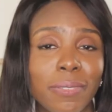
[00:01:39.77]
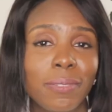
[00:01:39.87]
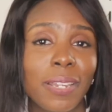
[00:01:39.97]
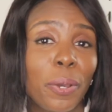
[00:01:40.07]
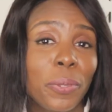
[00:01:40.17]

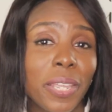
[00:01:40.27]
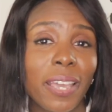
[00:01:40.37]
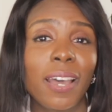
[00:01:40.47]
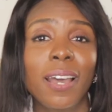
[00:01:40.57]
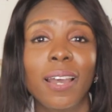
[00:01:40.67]
Now there
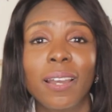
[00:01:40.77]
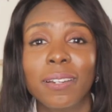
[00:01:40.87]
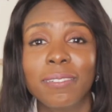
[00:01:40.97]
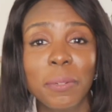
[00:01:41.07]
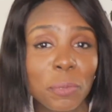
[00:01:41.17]
are
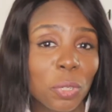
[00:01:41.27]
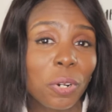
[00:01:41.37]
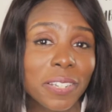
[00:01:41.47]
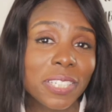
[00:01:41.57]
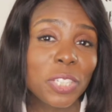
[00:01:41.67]

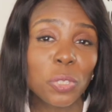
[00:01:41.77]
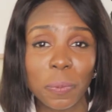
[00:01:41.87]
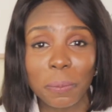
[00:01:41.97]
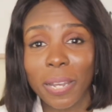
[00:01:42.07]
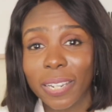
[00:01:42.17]
cryptocurrency
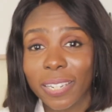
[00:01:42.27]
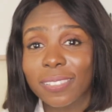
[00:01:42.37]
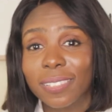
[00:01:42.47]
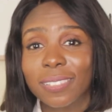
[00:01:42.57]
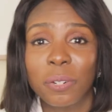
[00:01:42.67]

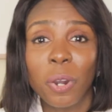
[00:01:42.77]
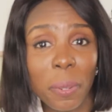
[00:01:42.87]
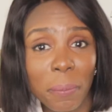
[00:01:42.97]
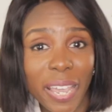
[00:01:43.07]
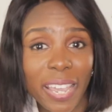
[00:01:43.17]
supermarkets,
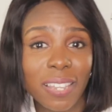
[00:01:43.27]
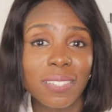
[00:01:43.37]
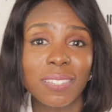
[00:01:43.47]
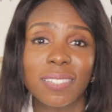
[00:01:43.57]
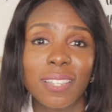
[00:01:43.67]

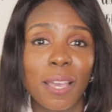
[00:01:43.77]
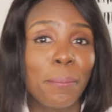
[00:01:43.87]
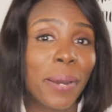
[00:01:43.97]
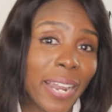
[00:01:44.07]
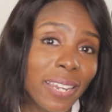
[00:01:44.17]
Coinbase,
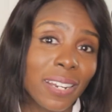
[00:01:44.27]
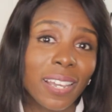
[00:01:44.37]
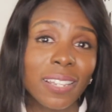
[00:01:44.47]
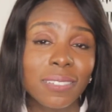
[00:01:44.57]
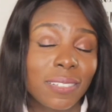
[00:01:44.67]

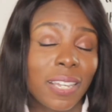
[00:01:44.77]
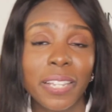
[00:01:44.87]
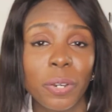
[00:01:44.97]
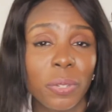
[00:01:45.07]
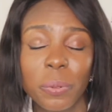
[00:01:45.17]
Binance, and
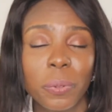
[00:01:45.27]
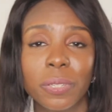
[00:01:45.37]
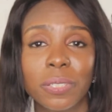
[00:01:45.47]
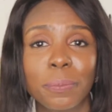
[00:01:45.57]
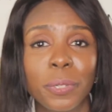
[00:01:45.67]
the other
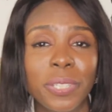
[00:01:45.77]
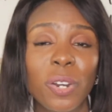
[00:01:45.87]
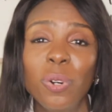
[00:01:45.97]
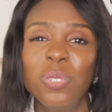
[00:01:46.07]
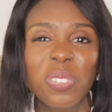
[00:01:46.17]
ones, but they
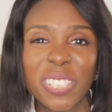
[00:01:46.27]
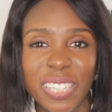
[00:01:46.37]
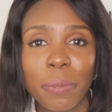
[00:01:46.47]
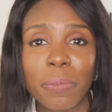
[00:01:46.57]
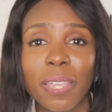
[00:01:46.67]
all do the
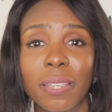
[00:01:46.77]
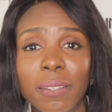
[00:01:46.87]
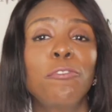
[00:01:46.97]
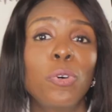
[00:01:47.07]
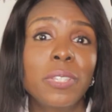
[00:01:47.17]
same thing.
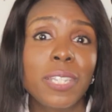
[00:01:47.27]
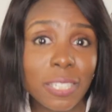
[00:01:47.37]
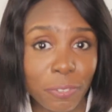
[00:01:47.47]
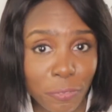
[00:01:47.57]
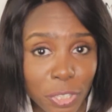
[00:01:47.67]
For
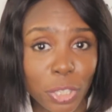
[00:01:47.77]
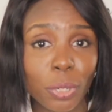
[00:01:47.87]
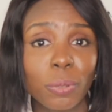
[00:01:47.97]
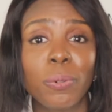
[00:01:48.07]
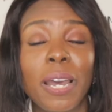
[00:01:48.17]
this
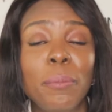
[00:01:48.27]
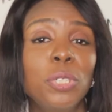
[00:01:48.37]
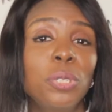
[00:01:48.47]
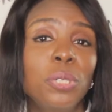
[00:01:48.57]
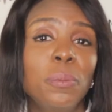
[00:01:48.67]
video, I'm
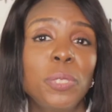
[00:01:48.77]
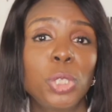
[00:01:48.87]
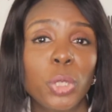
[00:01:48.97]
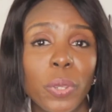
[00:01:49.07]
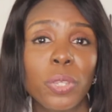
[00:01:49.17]
just going to be
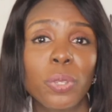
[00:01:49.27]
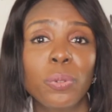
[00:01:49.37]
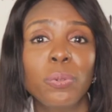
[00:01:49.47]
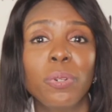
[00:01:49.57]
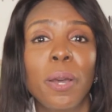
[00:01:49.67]
showing
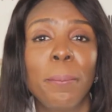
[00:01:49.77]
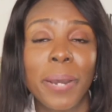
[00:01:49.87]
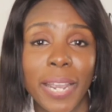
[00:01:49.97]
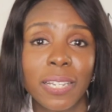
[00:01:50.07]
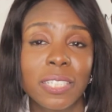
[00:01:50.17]
you
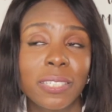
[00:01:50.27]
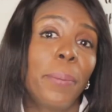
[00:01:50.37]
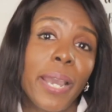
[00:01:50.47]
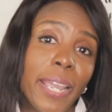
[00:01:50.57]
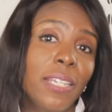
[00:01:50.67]
Binance.
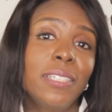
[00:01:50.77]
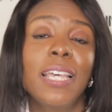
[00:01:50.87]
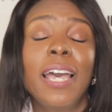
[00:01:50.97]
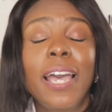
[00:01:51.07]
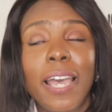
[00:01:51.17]
Binance
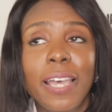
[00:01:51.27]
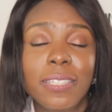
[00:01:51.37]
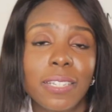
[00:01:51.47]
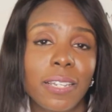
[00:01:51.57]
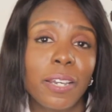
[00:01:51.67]

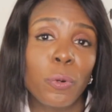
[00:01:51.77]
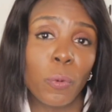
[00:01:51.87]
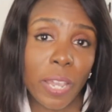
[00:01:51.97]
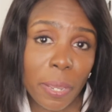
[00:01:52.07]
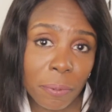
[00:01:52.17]
has a
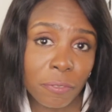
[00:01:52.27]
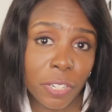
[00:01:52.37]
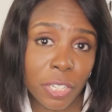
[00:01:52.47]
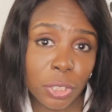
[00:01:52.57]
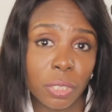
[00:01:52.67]
web
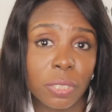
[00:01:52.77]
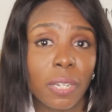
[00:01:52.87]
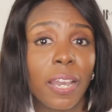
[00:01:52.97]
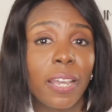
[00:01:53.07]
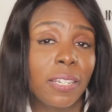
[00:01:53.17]
version
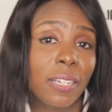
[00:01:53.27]
and an